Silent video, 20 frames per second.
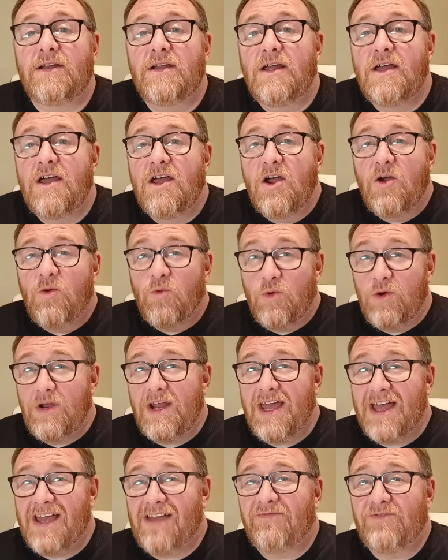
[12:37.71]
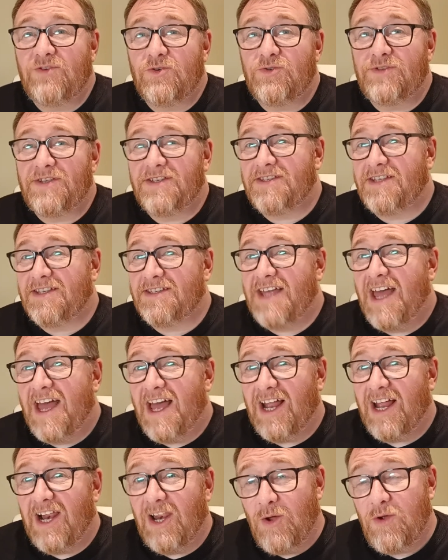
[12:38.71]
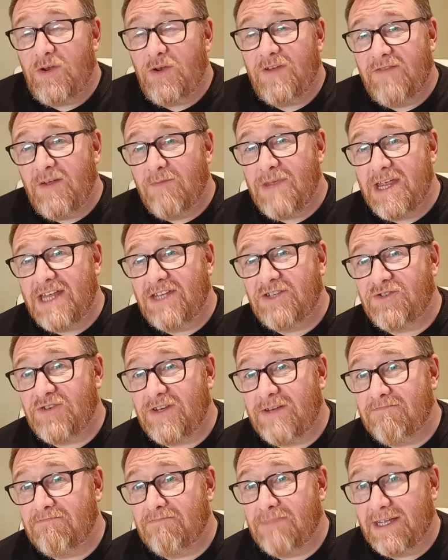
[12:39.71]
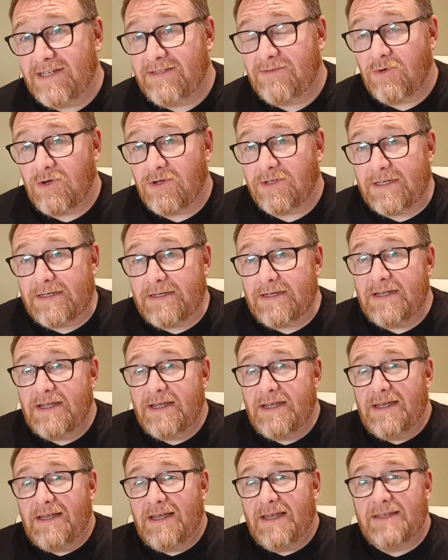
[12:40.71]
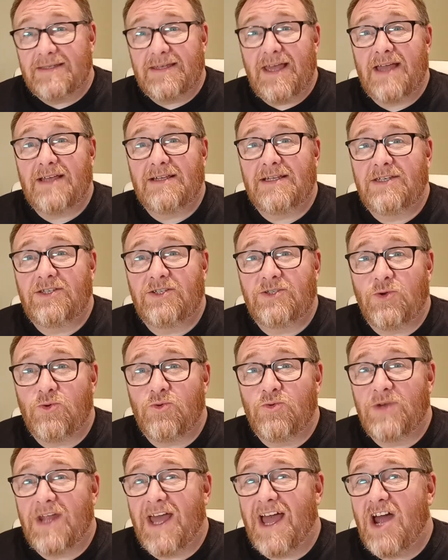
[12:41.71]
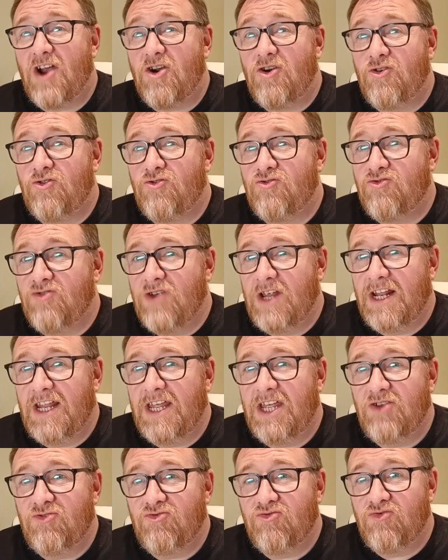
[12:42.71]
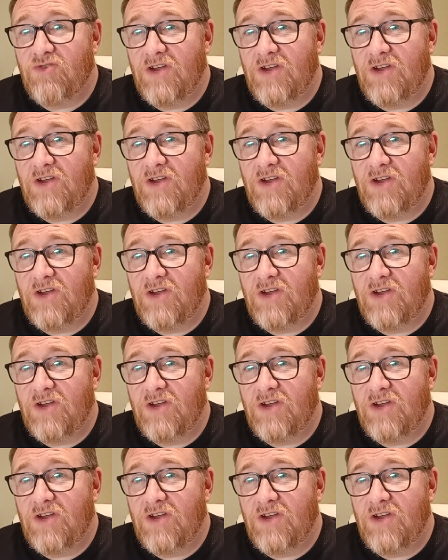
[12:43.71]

Uh, what I have noticed is a lot of your mainstream piss water is actually sold at a really,